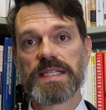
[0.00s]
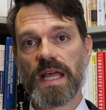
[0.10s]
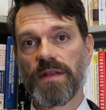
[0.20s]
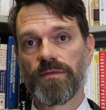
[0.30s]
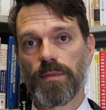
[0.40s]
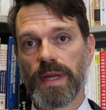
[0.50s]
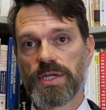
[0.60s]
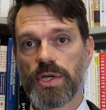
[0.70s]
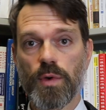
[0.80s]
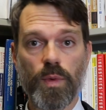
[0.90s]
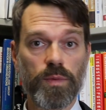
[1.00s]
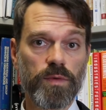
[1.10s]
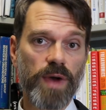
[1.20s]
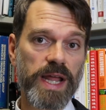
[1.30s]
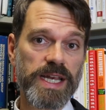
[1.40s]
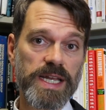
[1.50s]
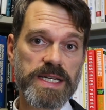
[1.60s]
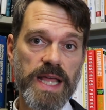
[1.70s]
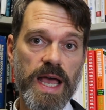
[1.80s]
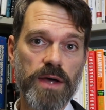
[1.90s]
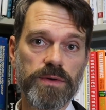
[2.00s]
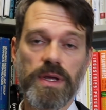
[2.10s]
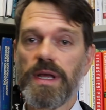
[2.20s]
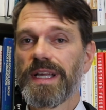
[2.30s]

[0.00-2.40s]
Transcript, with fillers: that information when we're writing it down,